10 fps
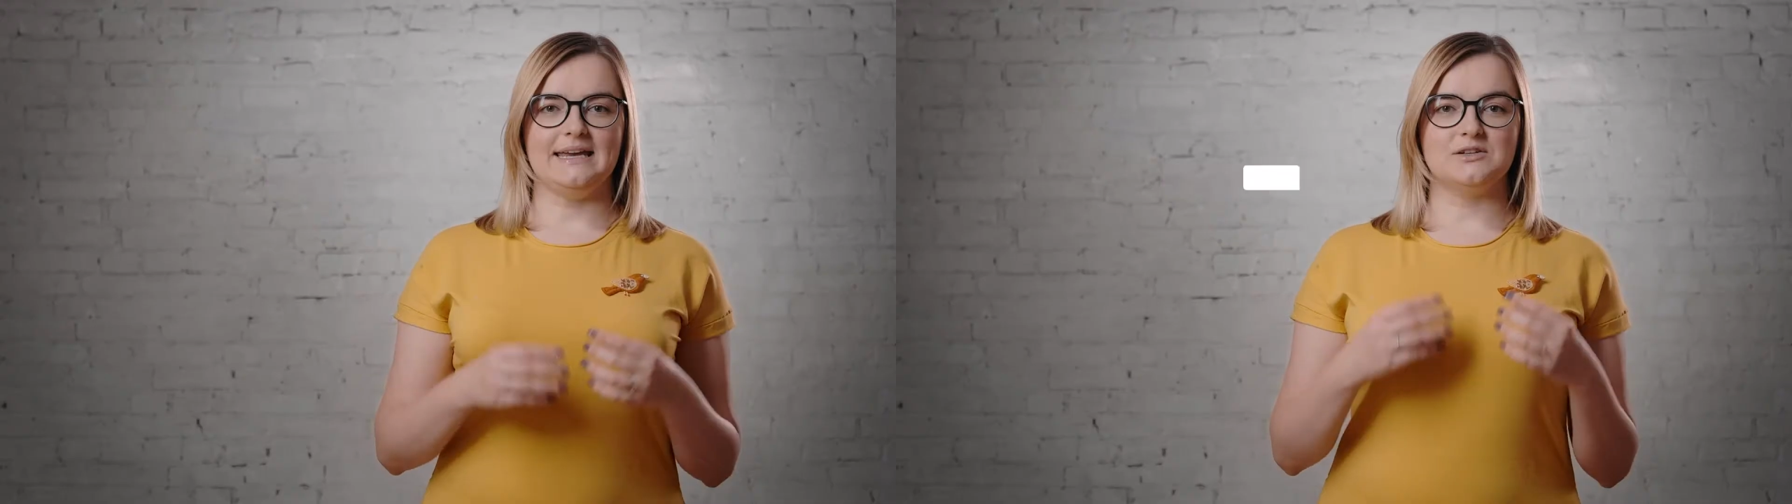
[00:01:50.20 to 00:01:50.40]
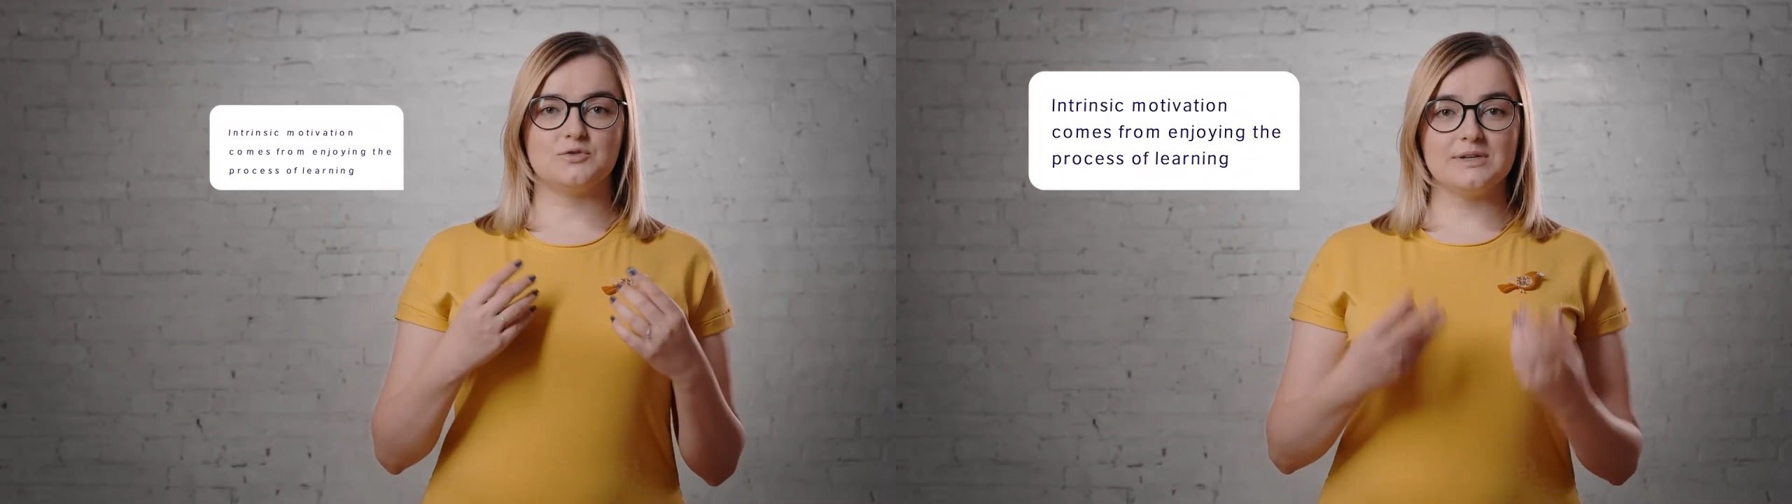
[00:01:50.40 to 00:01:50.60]

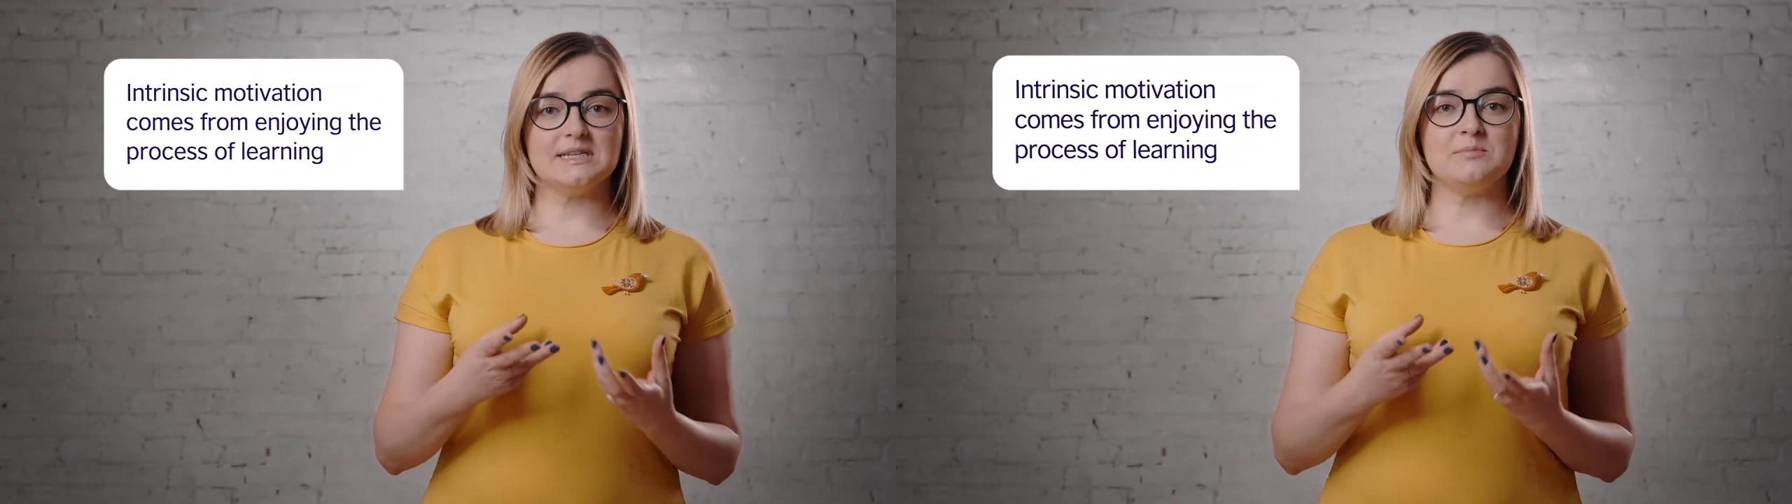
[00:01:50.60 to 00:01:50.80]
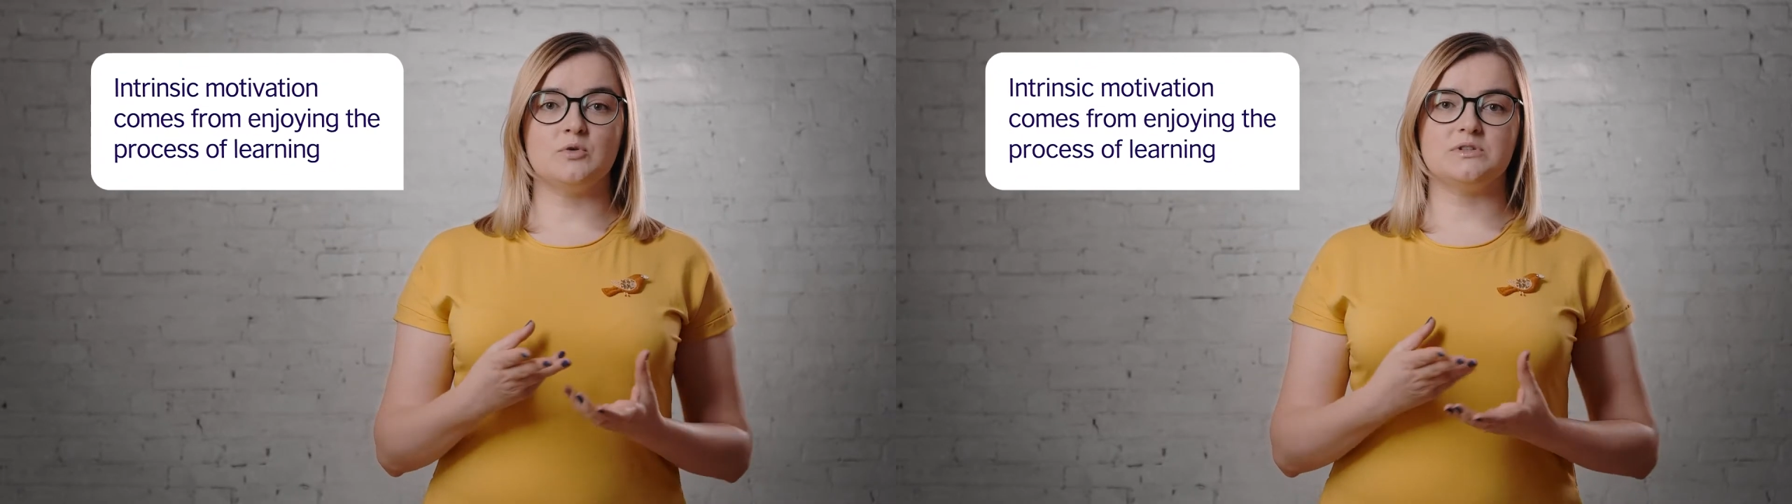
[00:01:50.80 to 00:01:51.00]

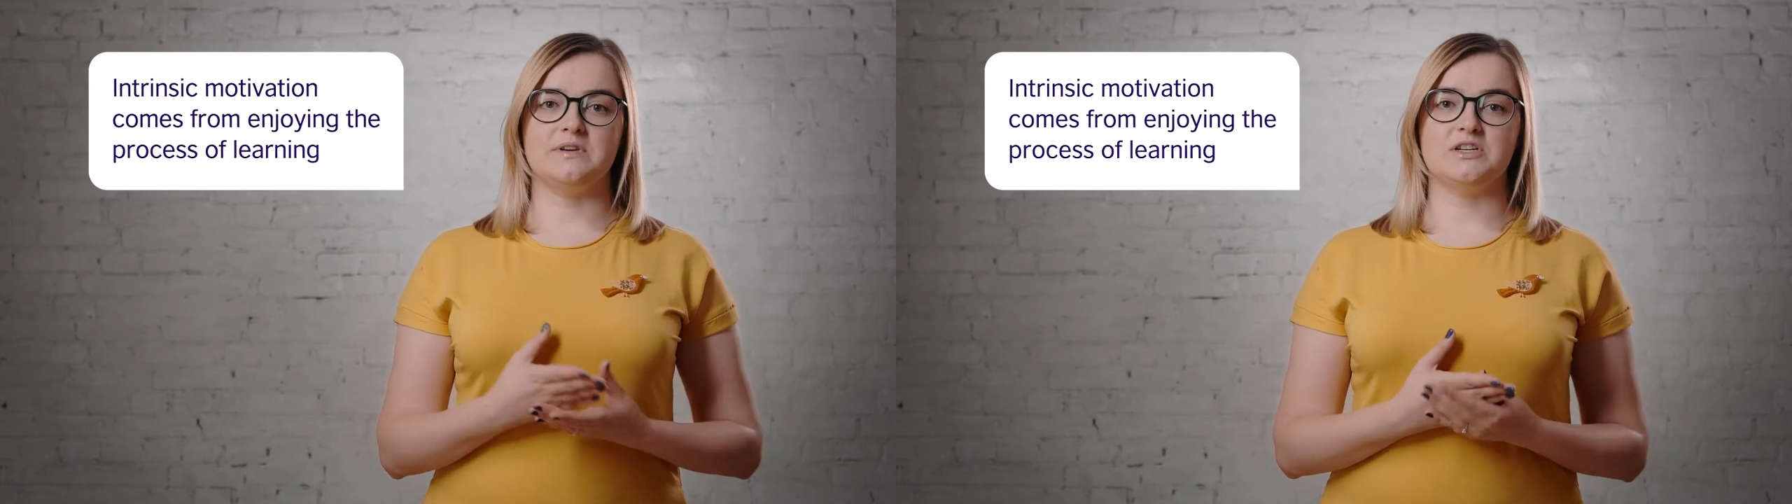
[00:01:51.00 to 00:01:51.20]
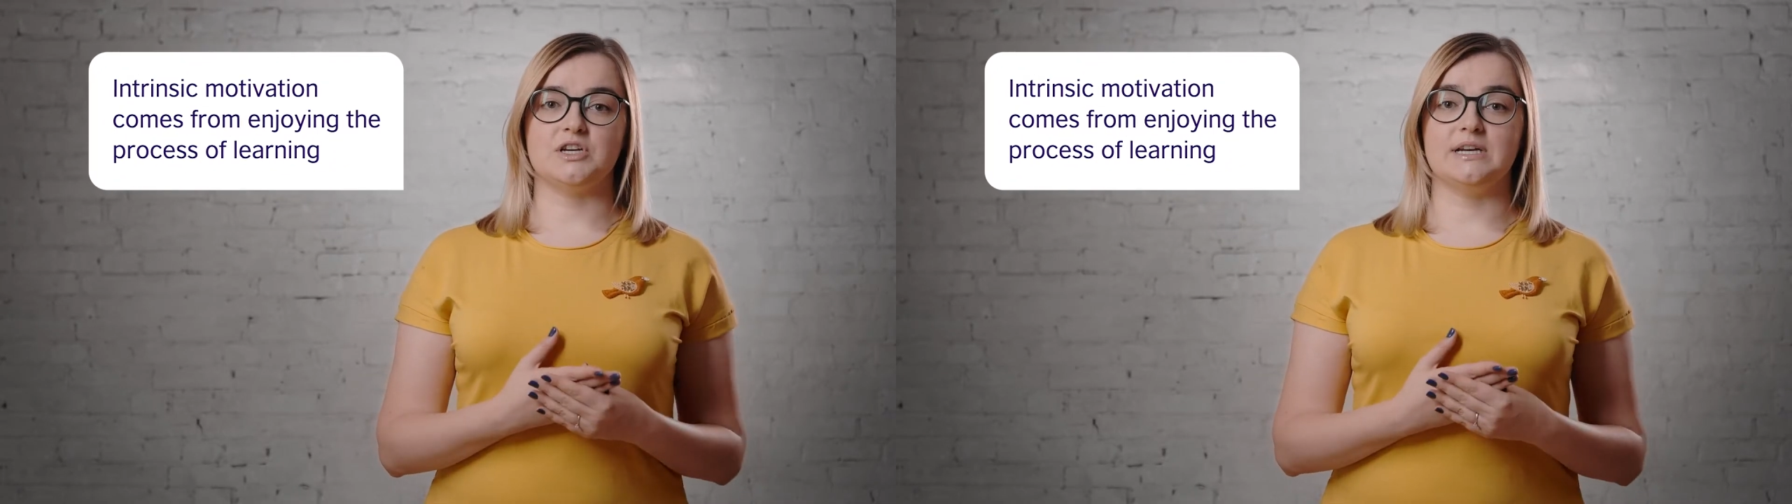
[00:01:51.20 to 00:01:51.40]
Intrinsic
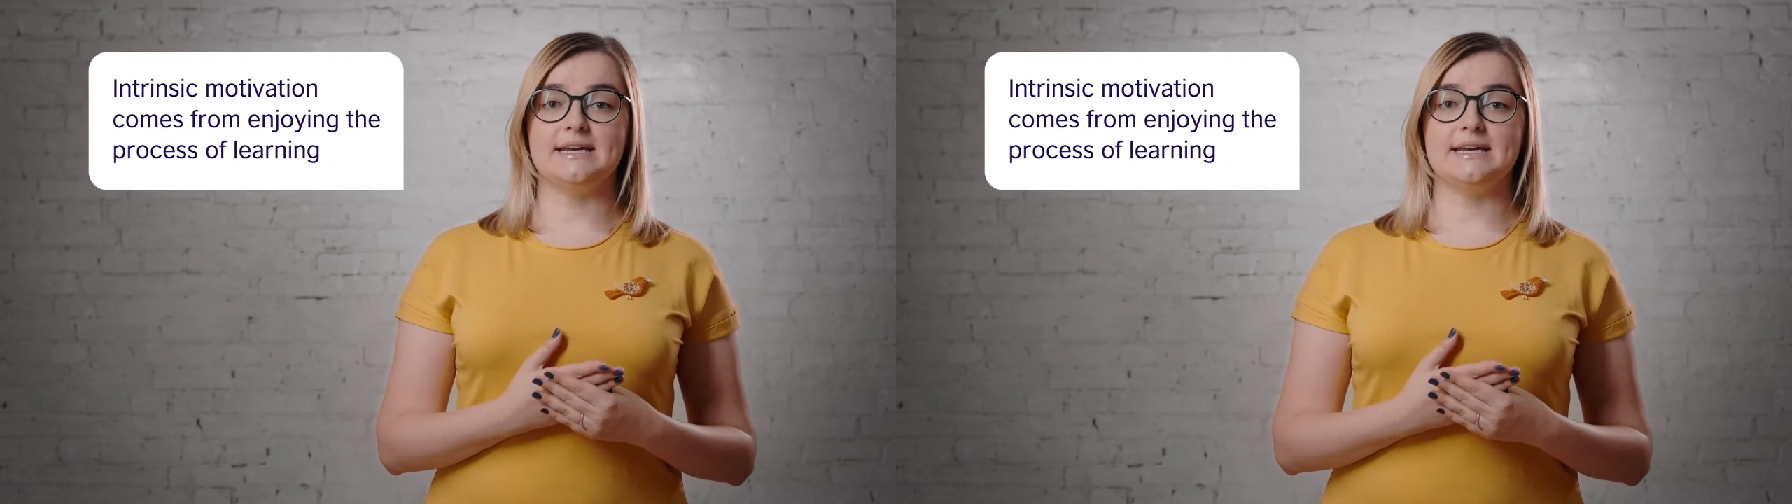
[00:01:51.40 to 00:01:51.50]
motivation